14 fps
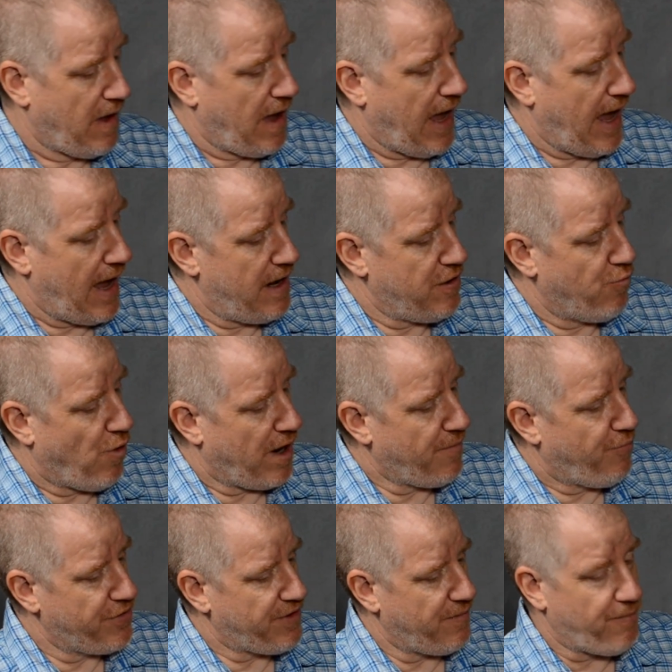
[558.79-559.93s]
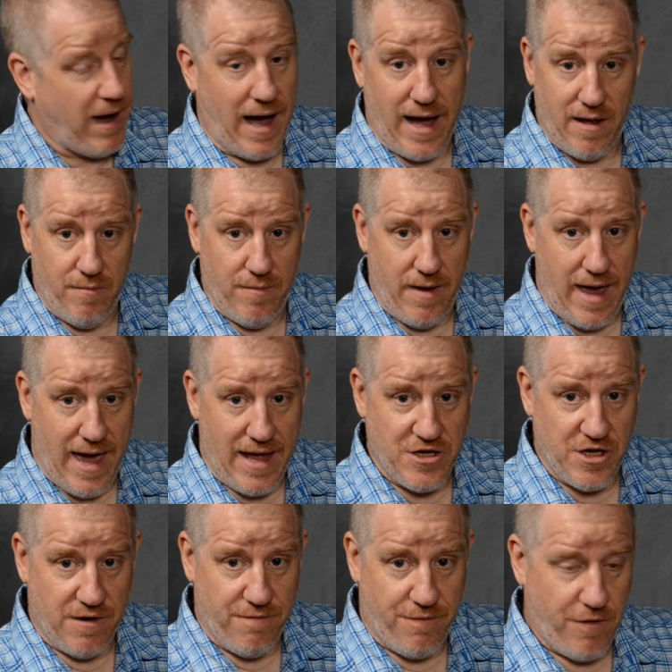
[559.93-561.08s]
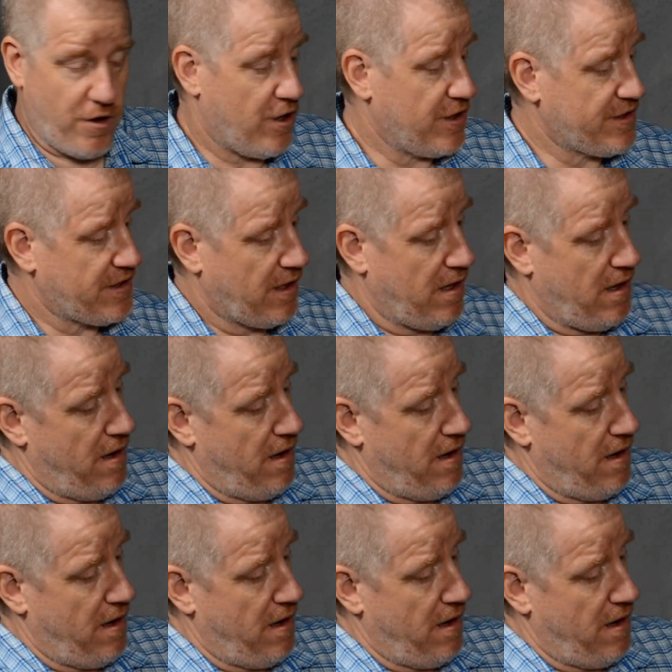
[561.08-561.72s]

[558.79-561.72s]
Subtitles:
and you want to put the bottom edge in first.